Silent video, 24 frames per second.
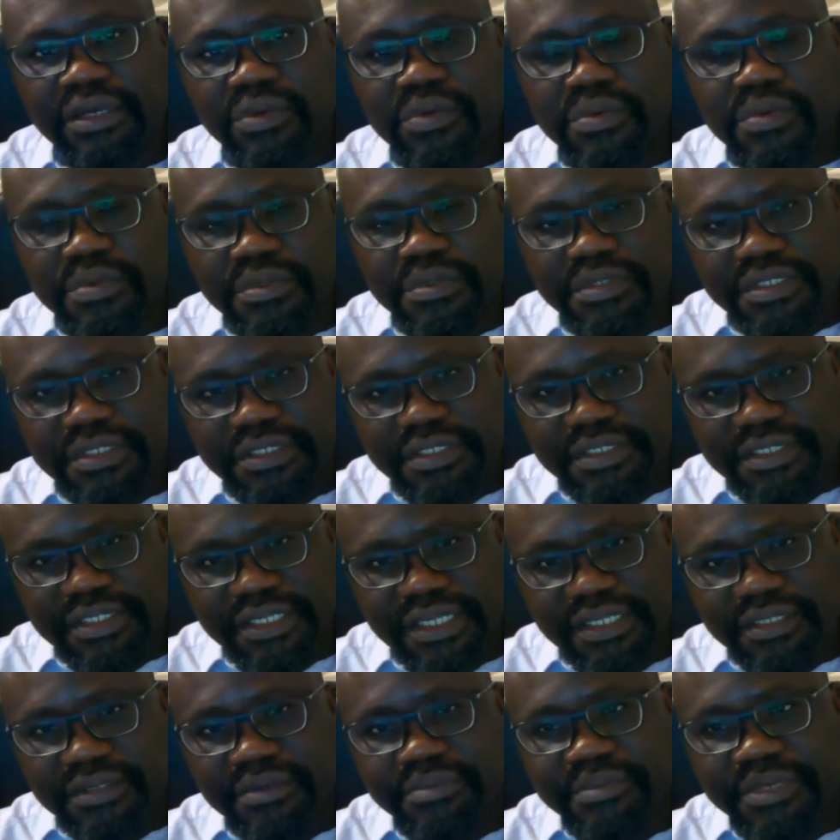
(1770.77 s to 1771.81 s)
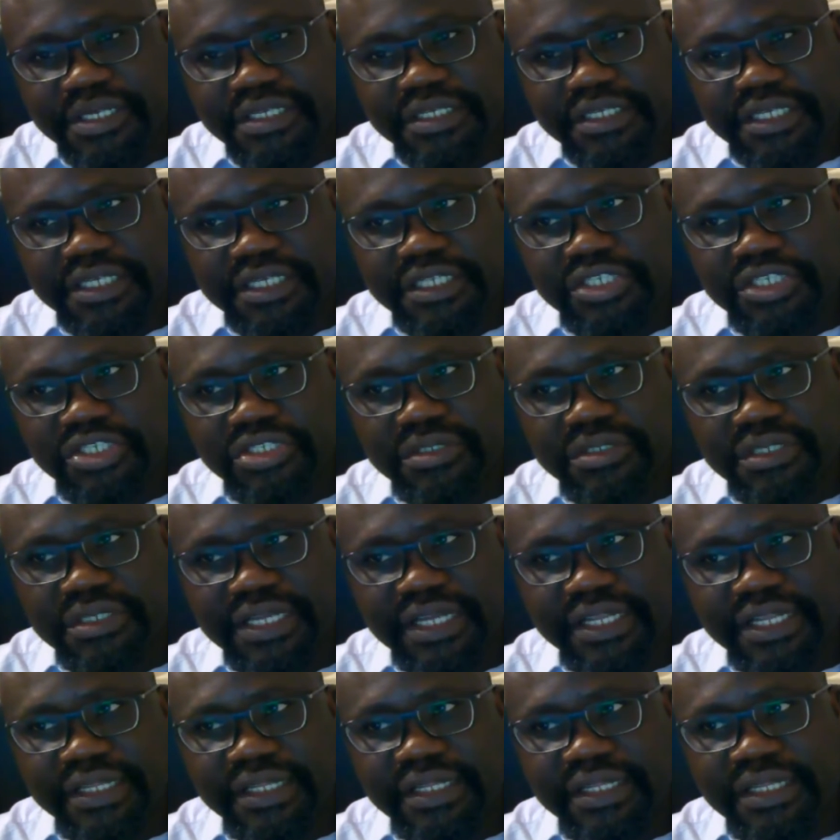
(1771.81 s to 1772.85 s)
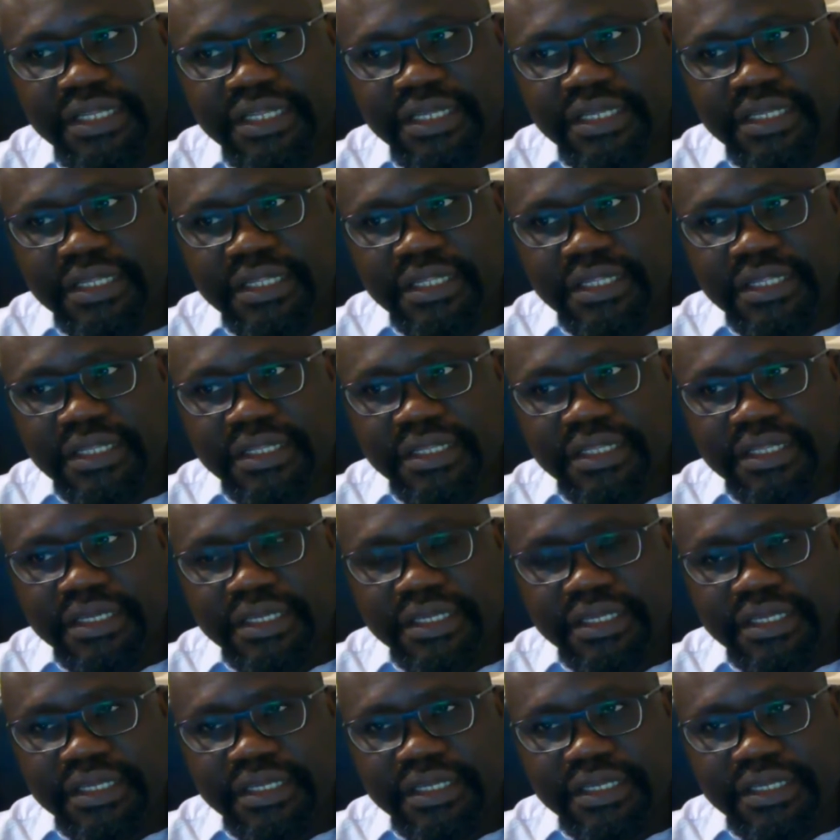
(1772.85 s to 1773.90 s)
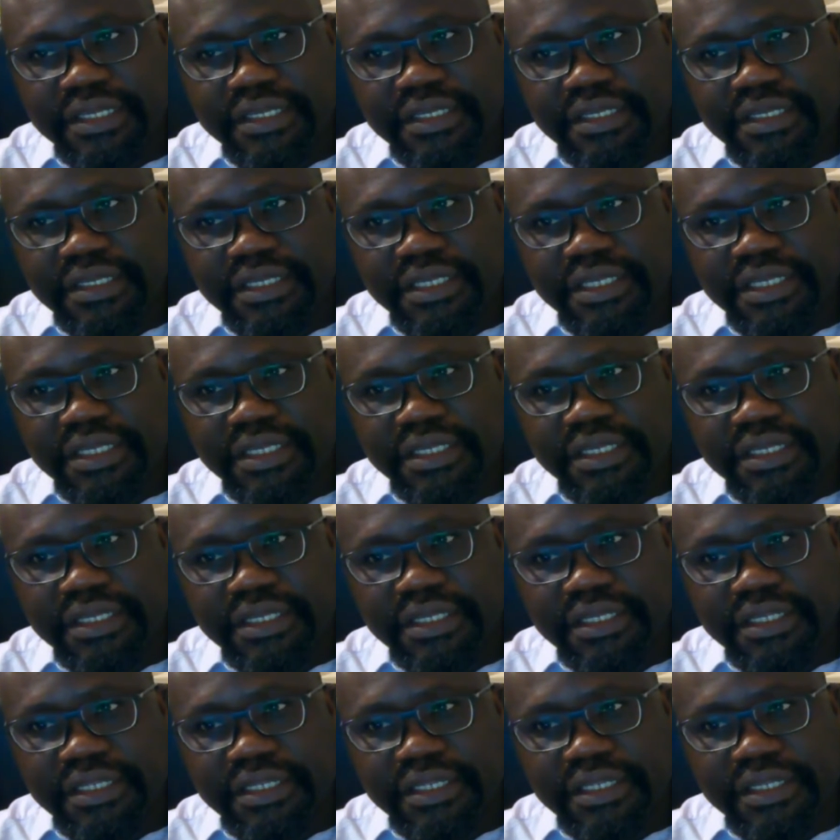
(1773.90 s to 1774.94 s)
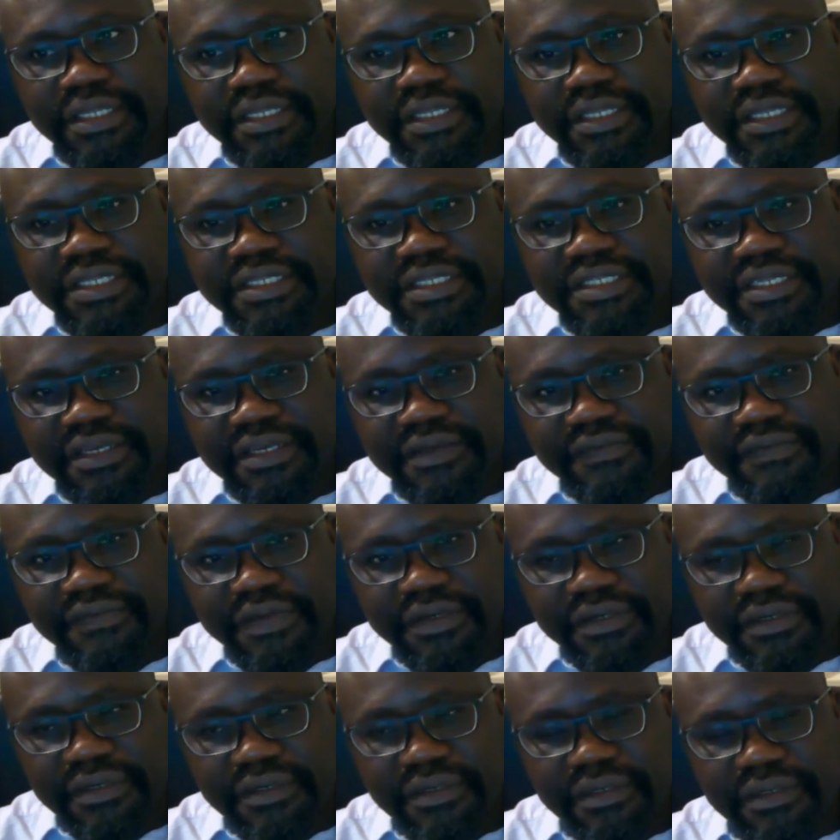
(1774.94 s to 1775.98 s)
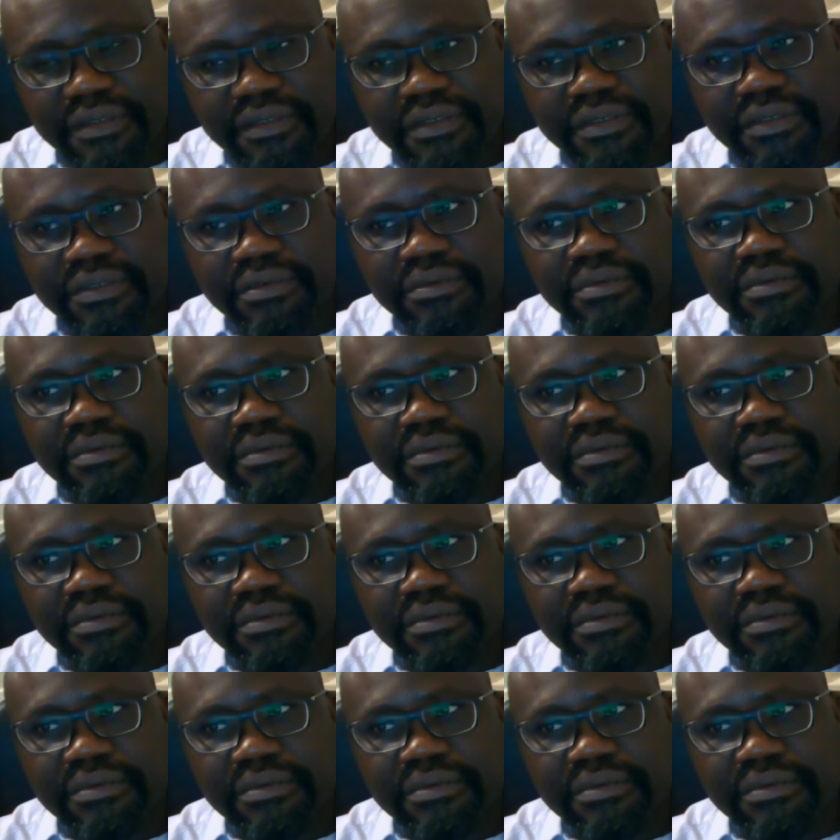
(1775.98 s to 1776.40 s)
who will start on medication, and the interval